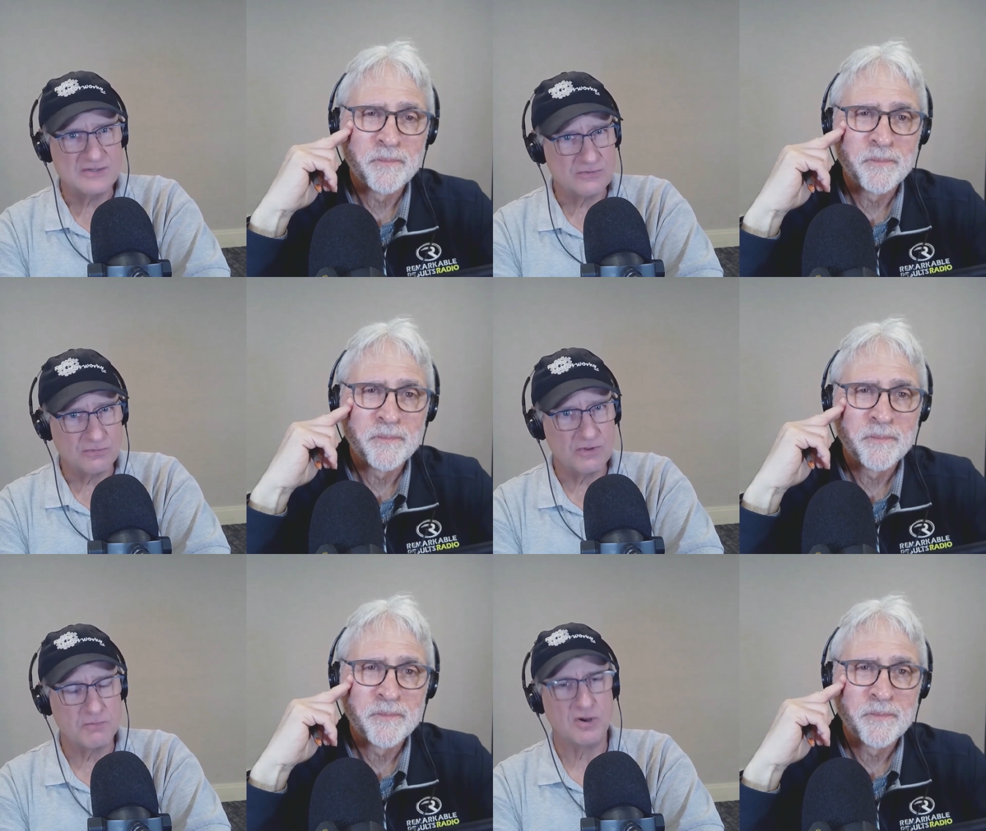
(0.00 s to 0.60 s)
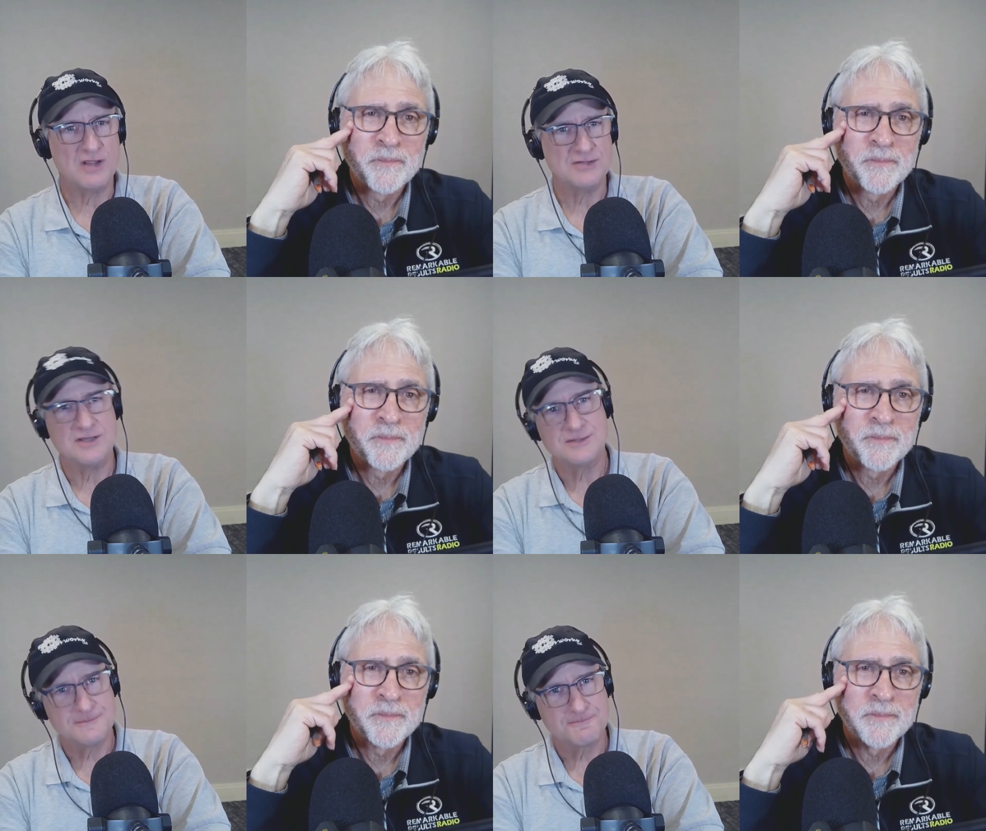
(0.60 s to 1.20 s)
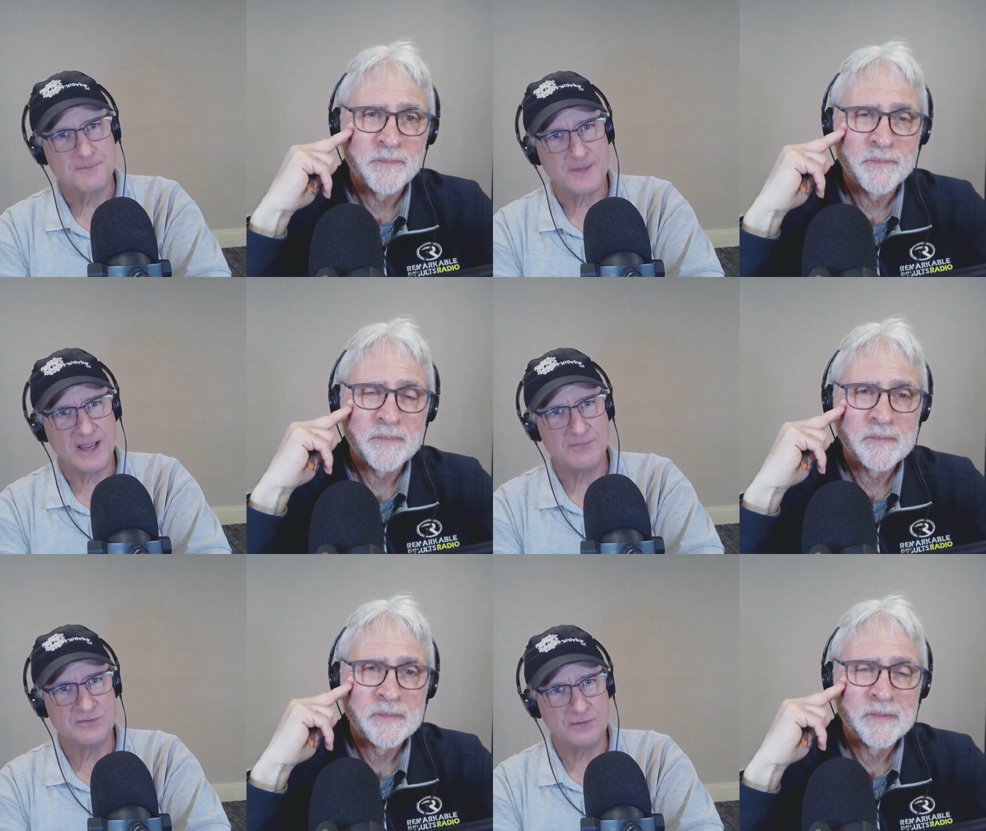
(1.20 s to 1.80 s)
Speaker 1: things through the process.
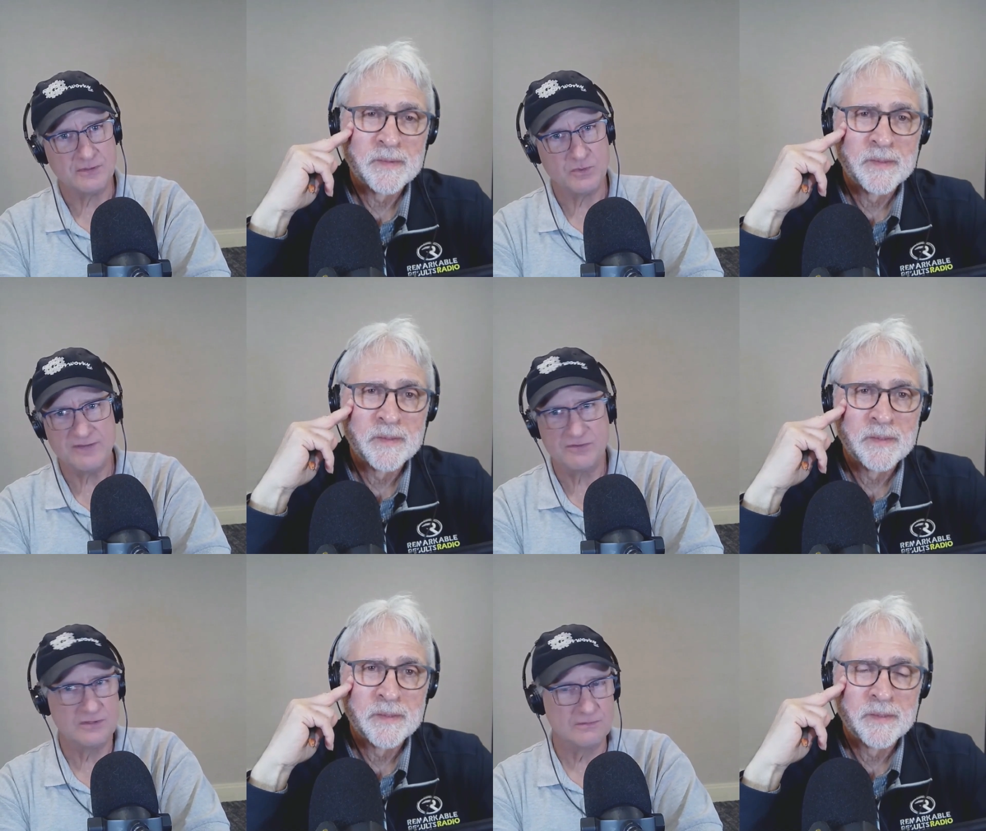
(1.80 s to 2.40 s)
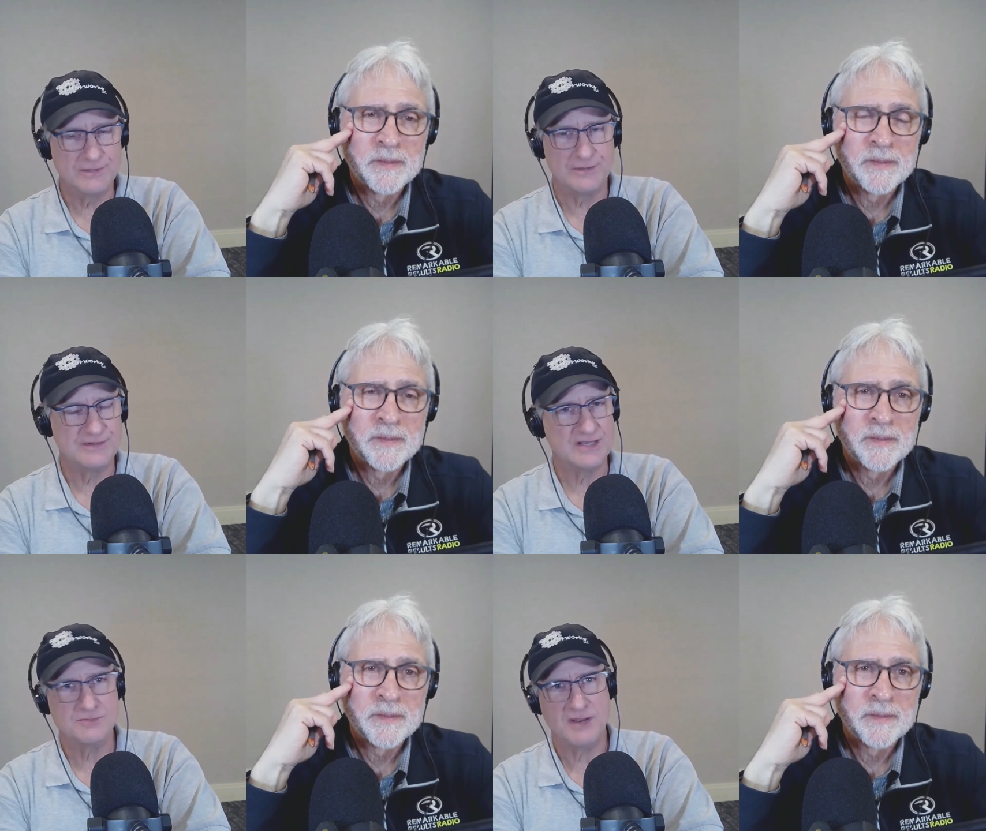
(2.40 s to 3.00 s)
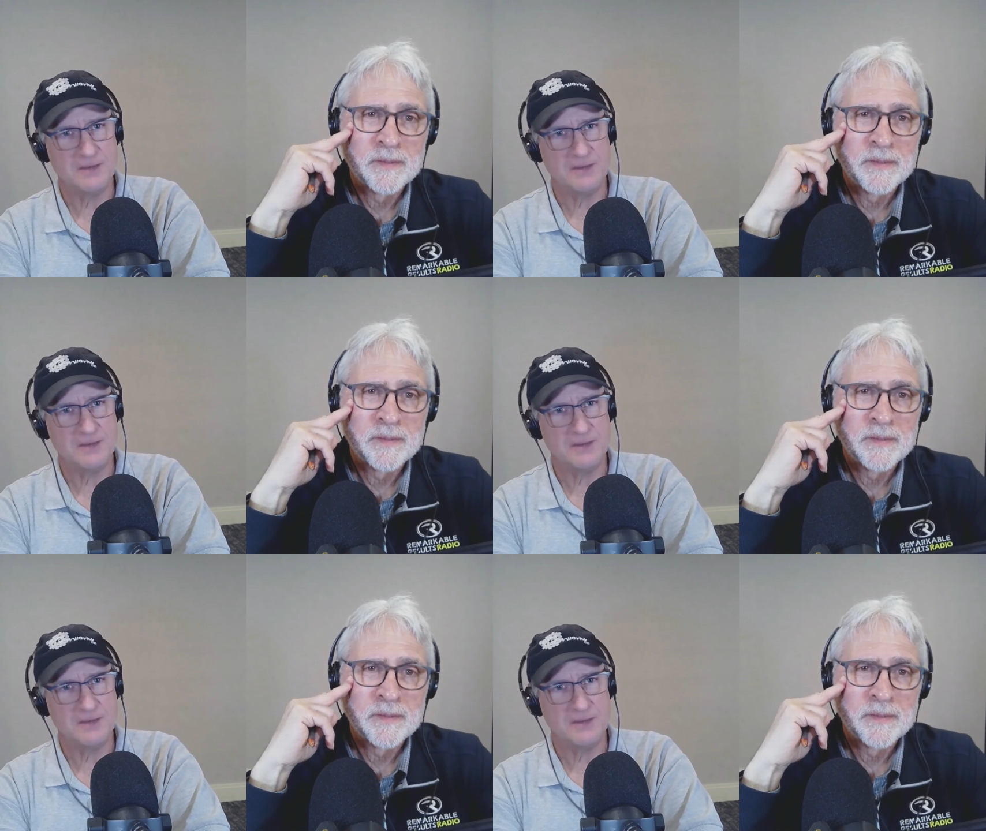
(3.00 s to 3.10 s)
Absolutely, we even do you know text